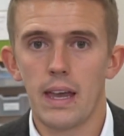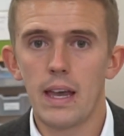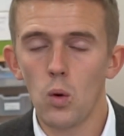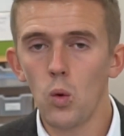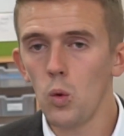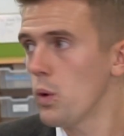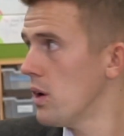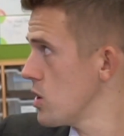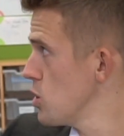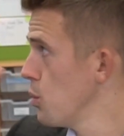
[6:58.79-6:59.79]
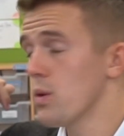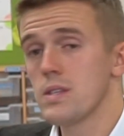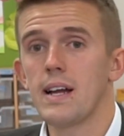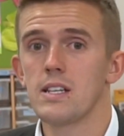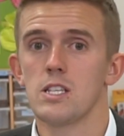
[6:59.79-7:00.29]
It all works
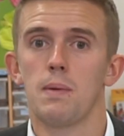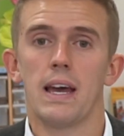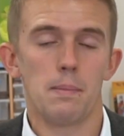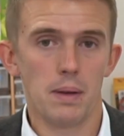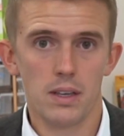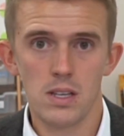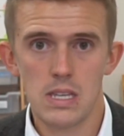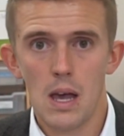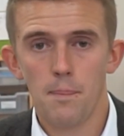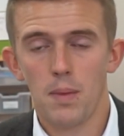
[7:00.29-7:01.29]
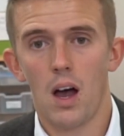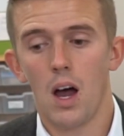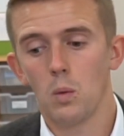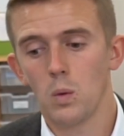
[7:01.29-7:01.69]
towards that display because I